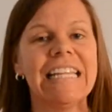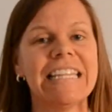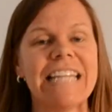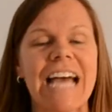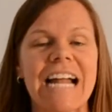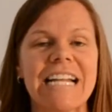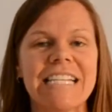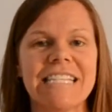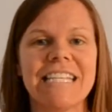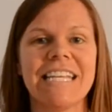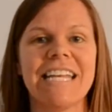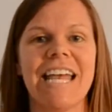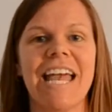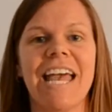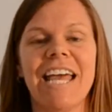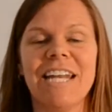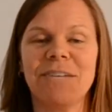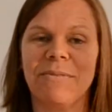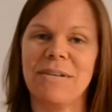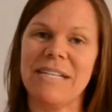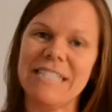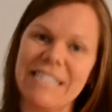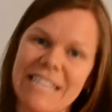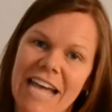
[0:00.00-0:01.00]
That's the end.
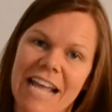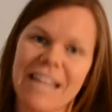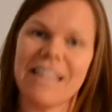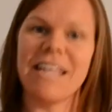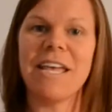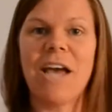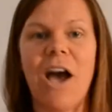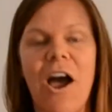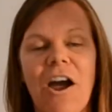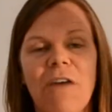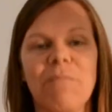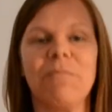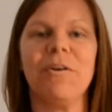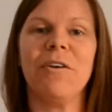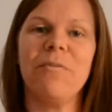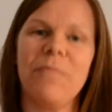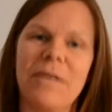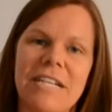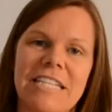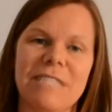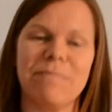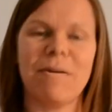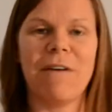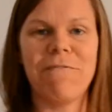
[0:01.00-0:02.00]
We sang the art
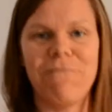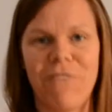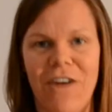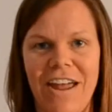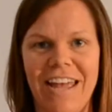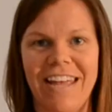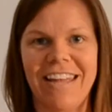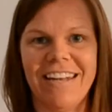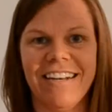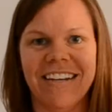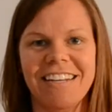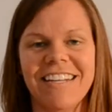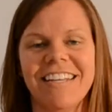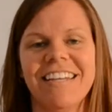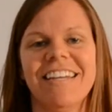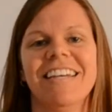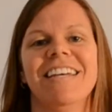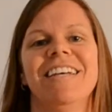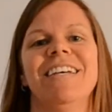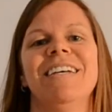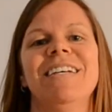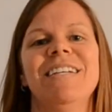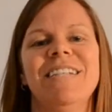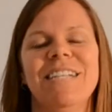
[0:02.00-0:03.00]
movements, my friend.
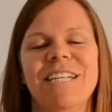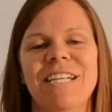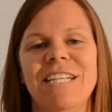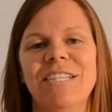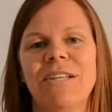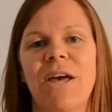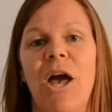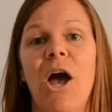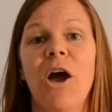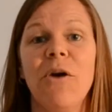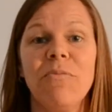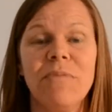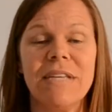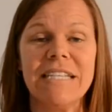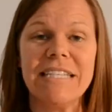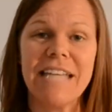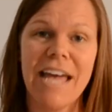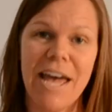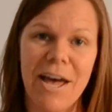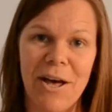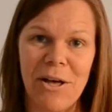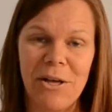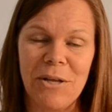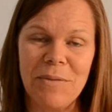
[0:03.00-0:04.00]
So I hope this
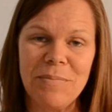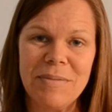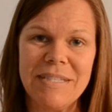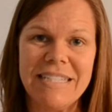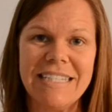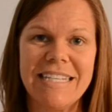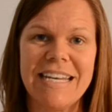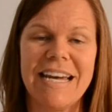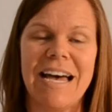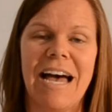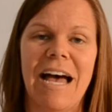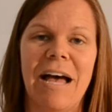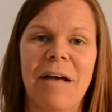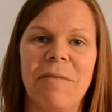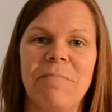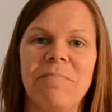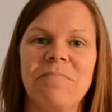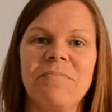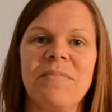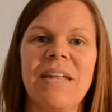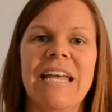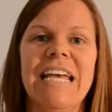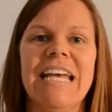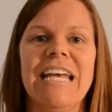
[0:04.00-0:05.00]
helps.
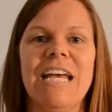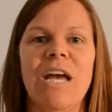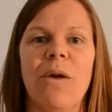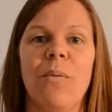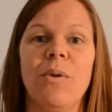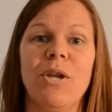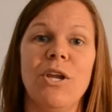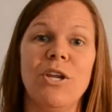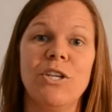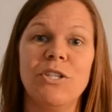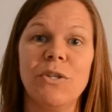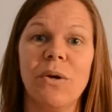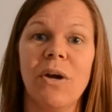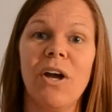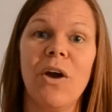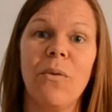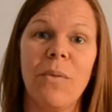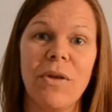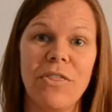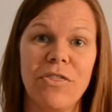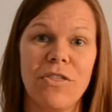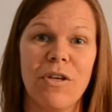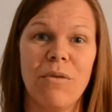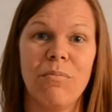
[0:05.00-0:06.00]
When you do it
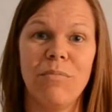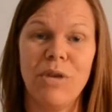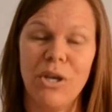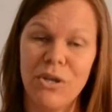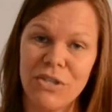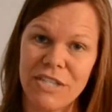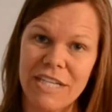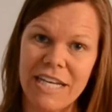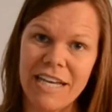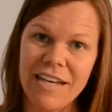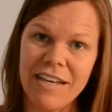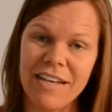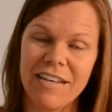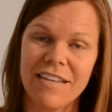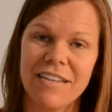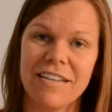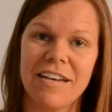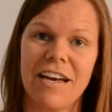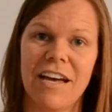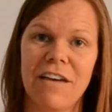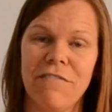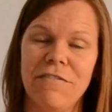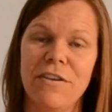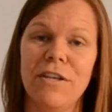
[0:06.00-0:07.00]
with the music,
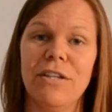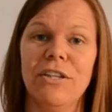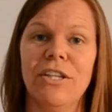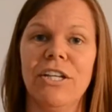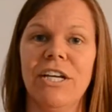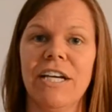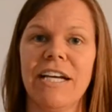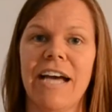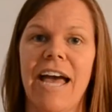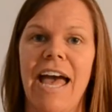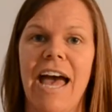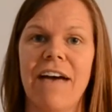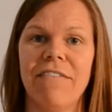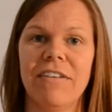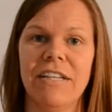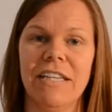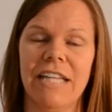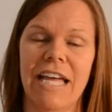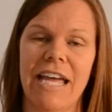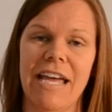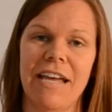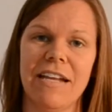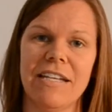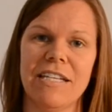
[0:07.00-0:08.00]
if you look, I have a
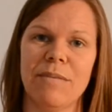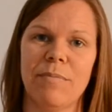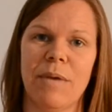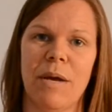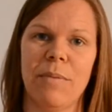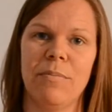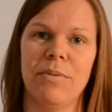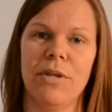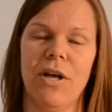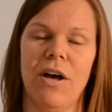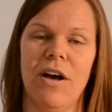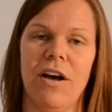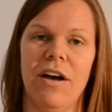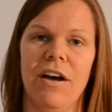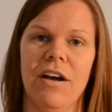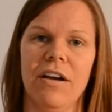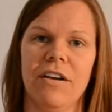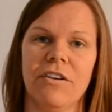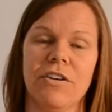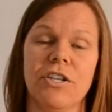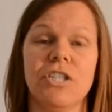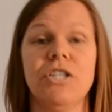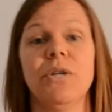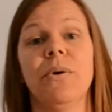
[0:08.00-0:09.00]
link to my blog
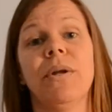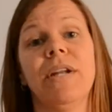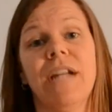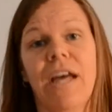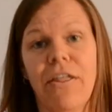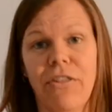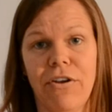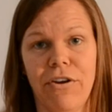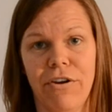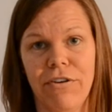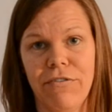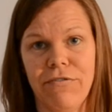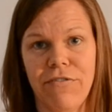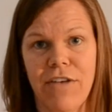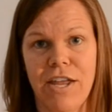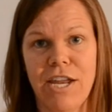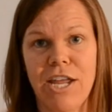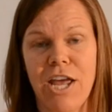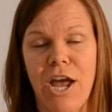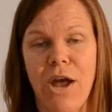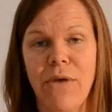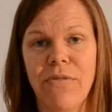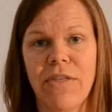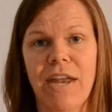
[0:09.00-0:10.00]
or to another
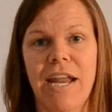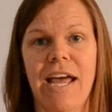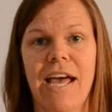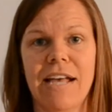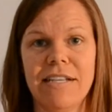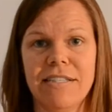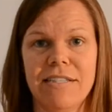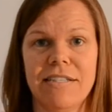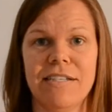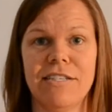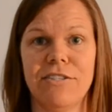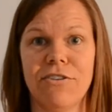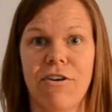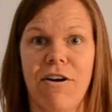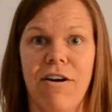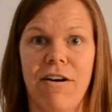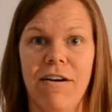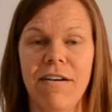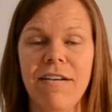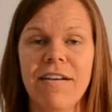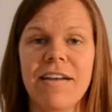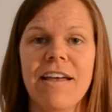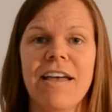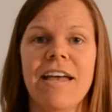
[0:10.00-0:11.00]
video that has the
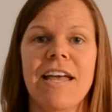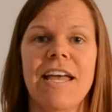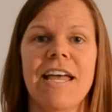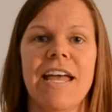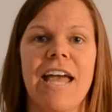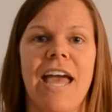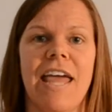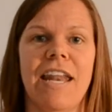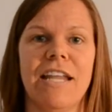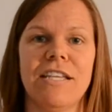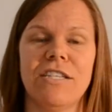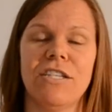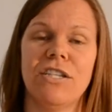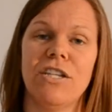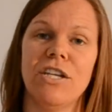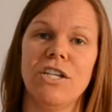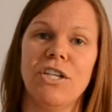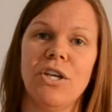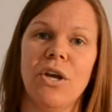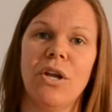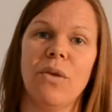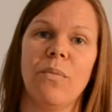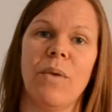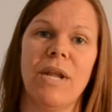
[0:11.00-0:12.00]
song, and it's the
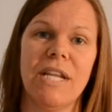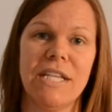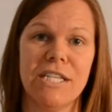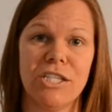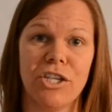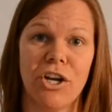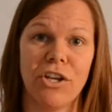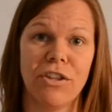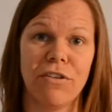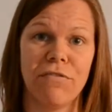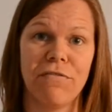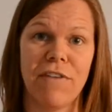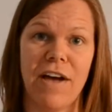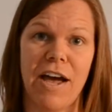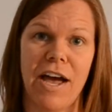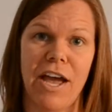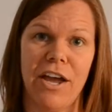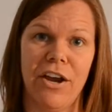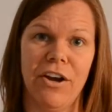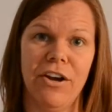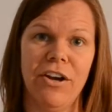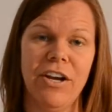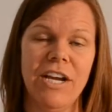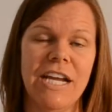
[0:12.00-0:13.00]
tune We Didn't Start the
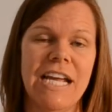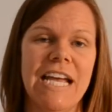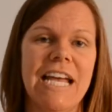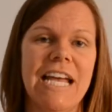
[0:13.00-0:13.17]
Fire,